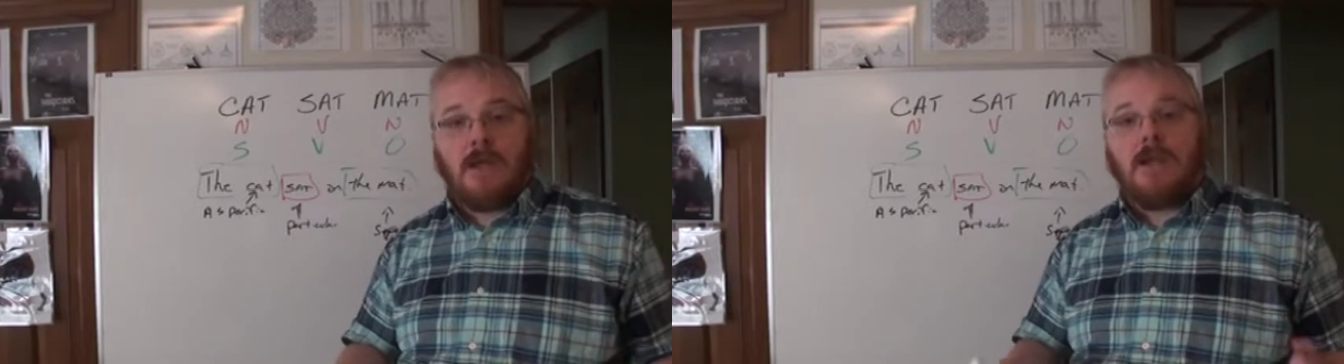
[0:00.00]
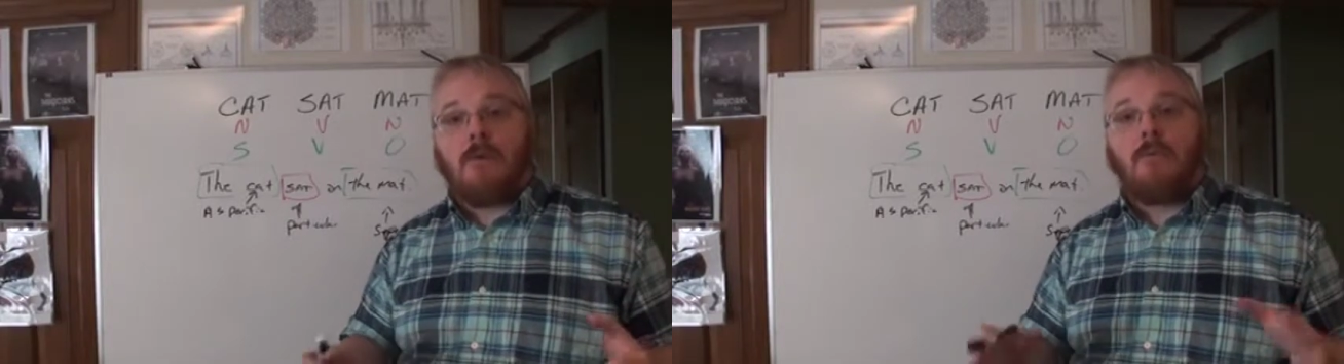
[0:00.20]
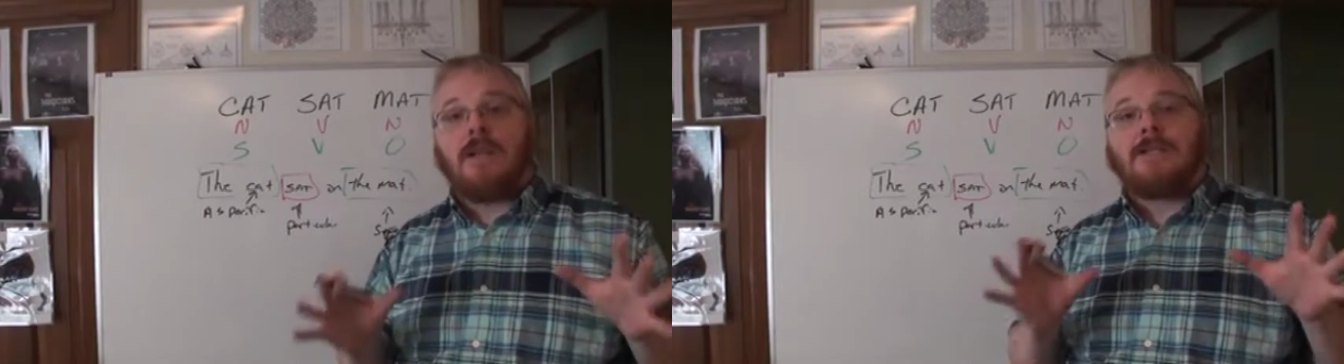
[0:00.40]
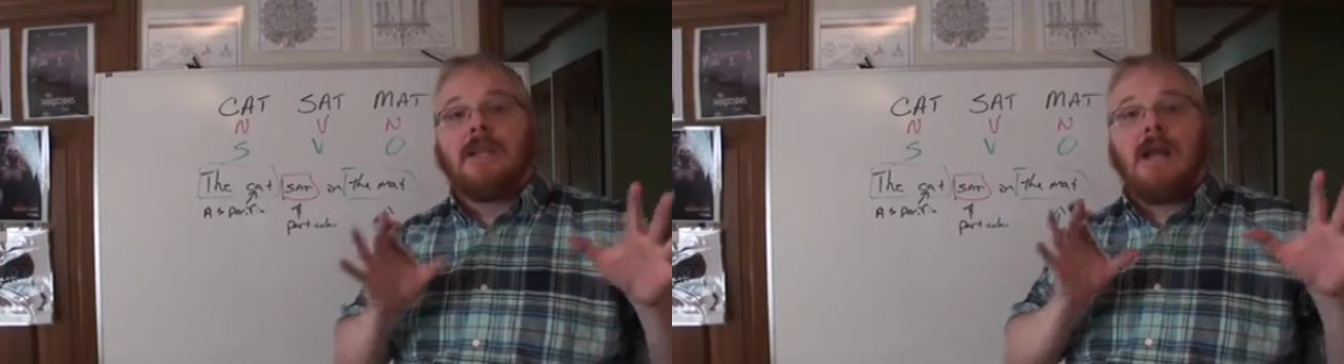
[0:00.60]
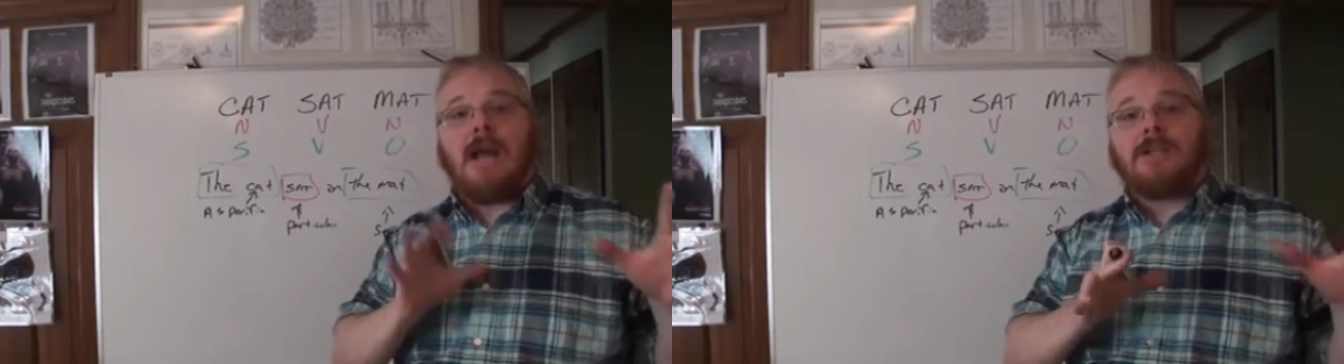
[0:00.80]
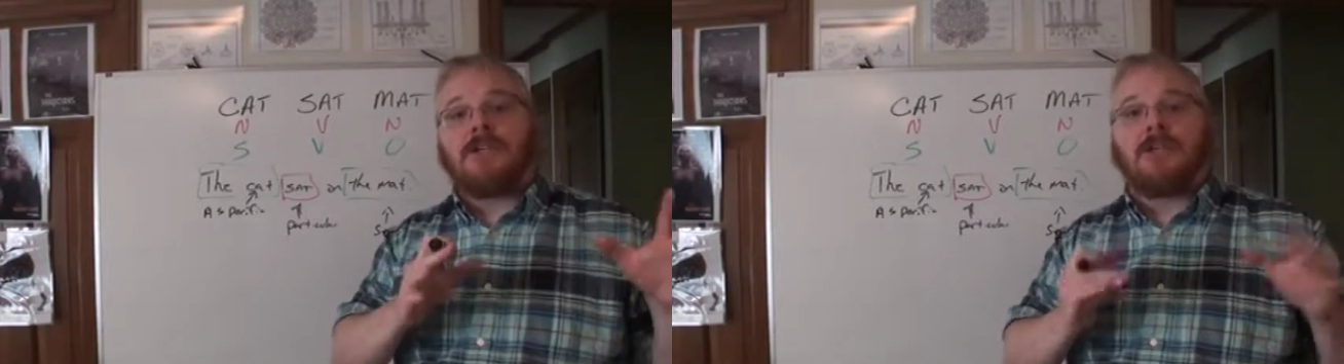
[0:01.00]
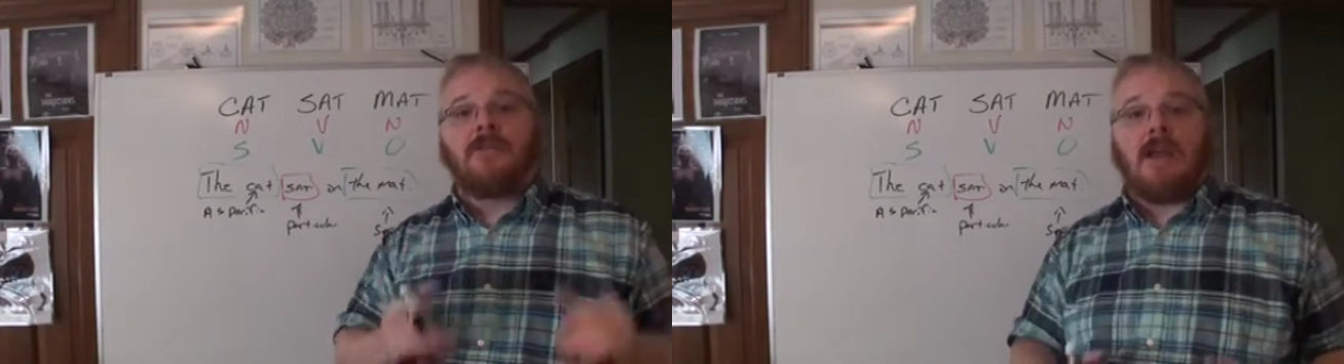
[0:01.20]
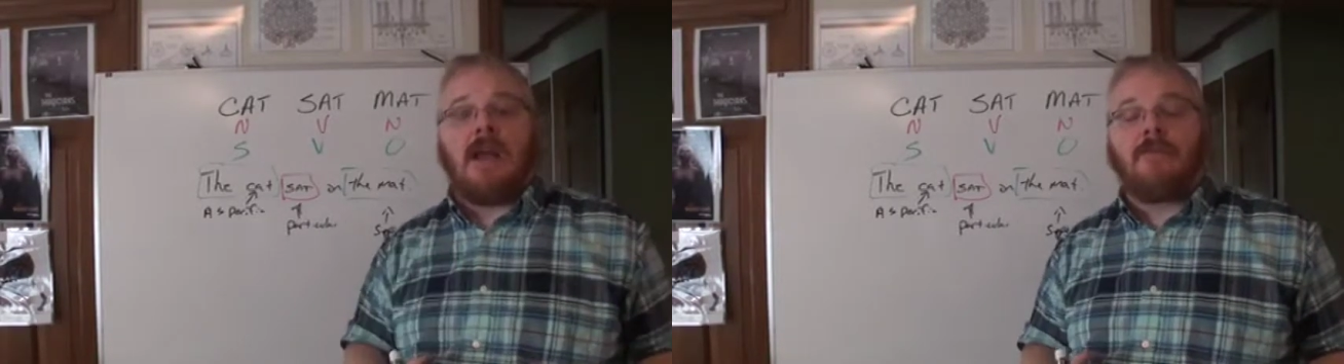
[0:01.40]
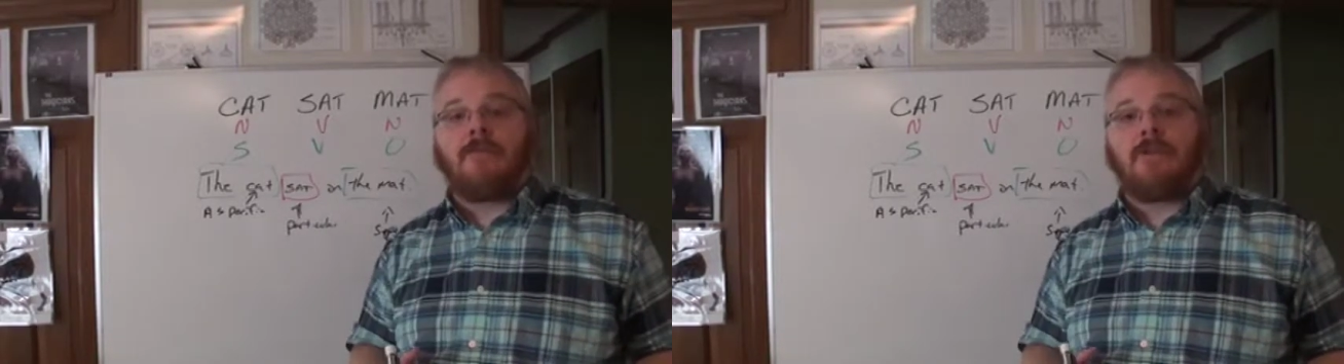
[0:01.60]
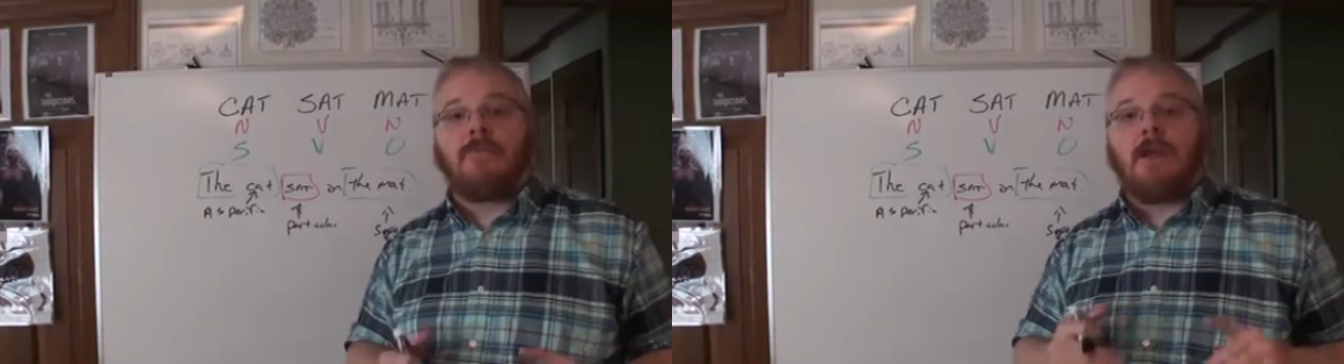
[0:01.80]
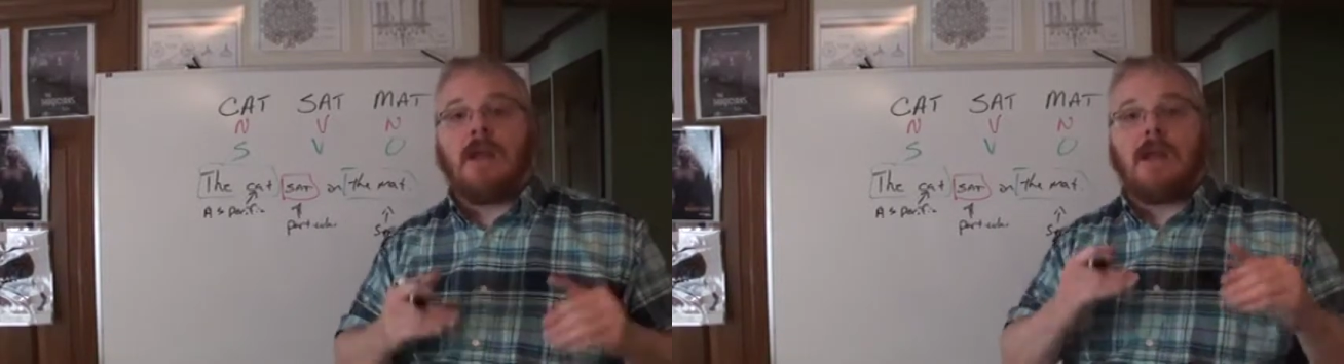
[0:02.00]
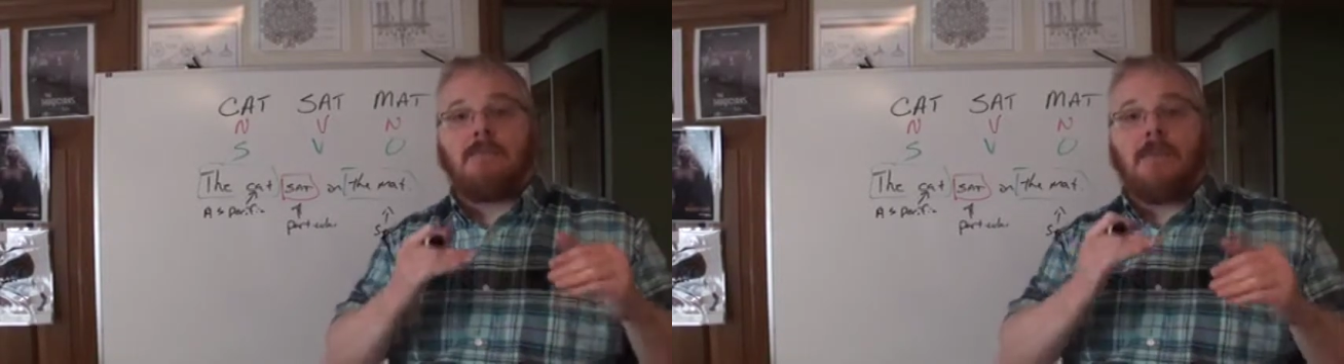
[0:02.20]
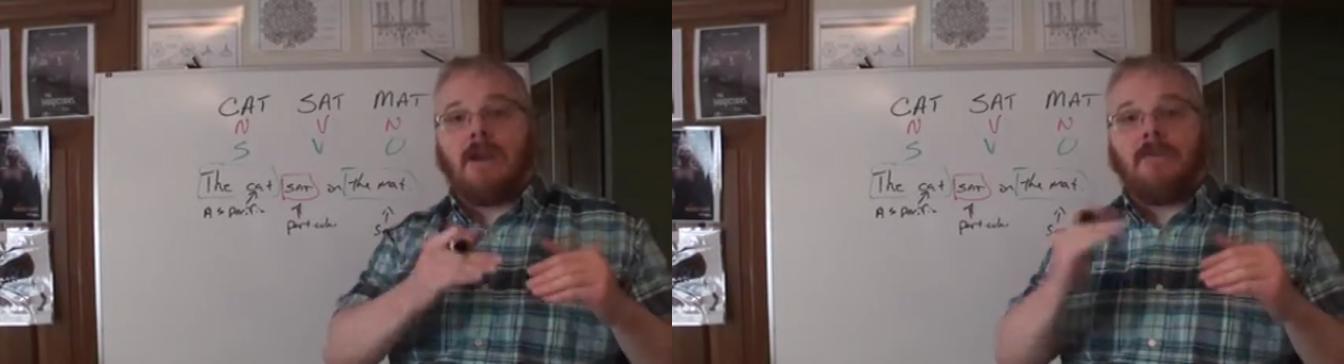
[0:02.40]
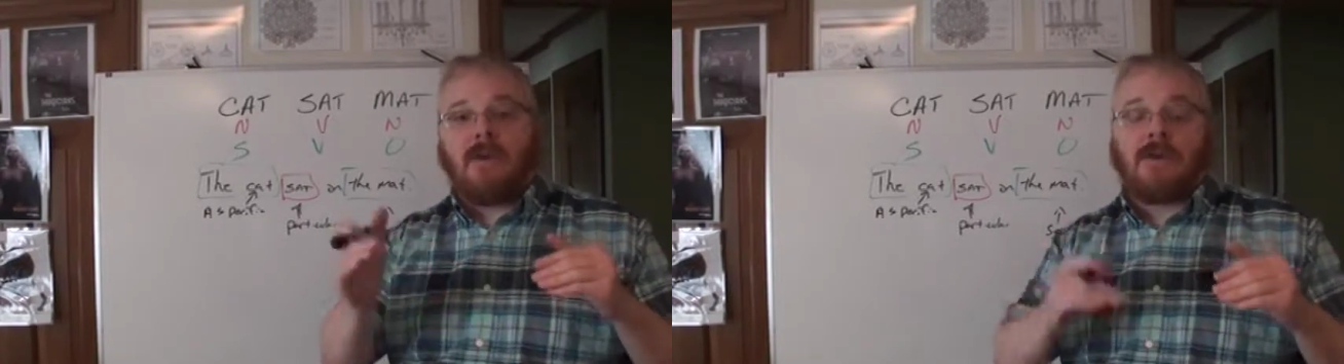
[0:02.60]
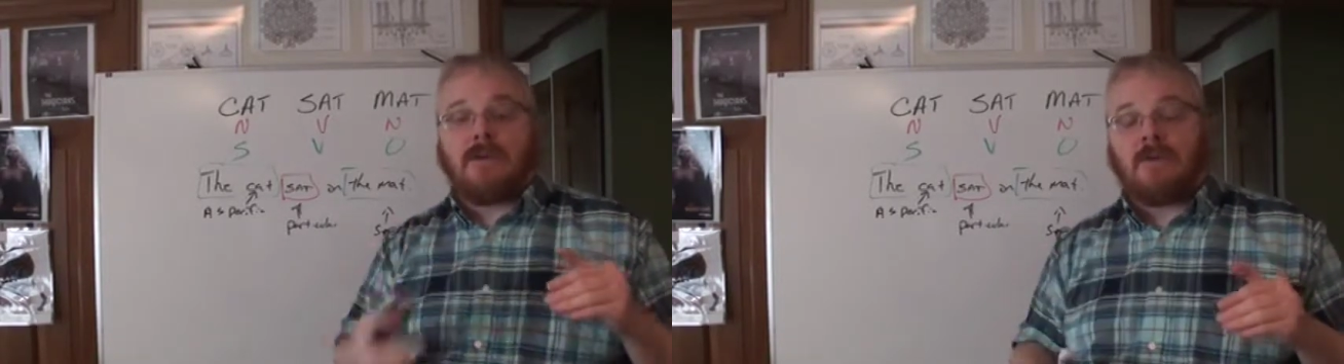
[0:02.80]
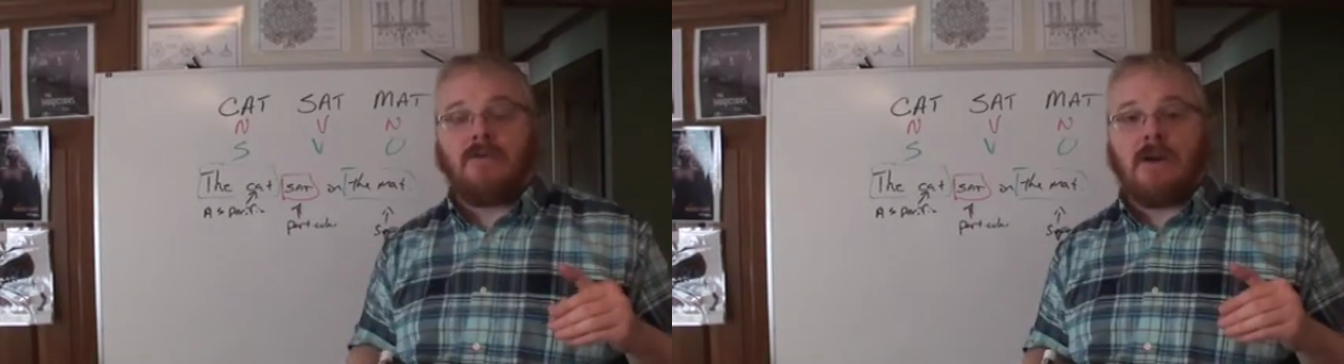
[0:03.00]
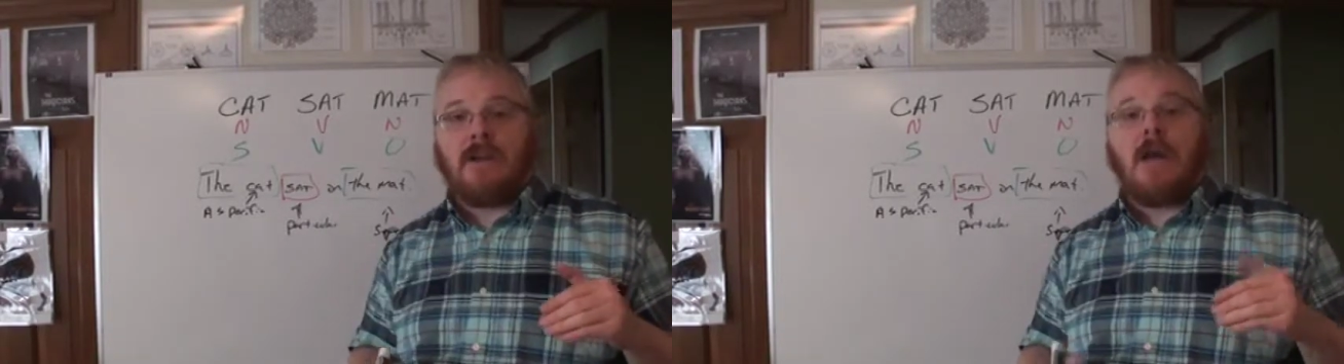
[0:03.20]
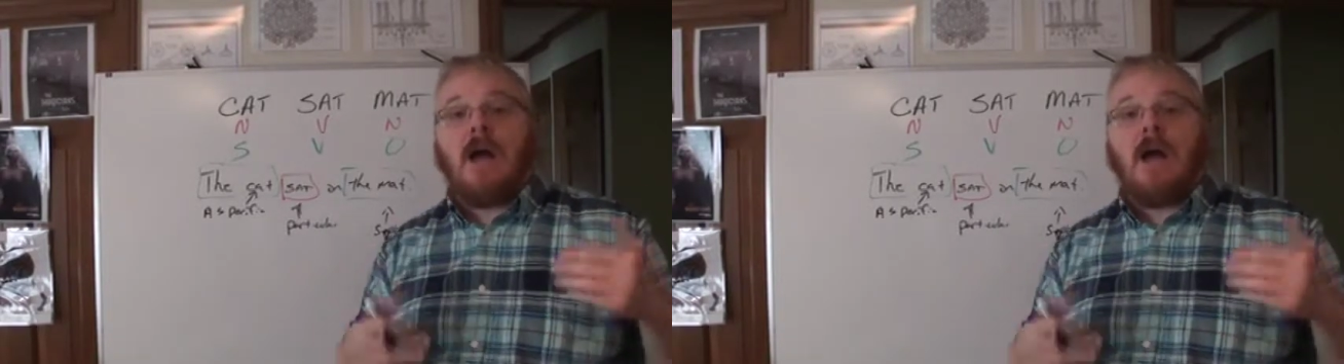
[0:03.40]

Now, when I say adjective and adverb and modify or clarify,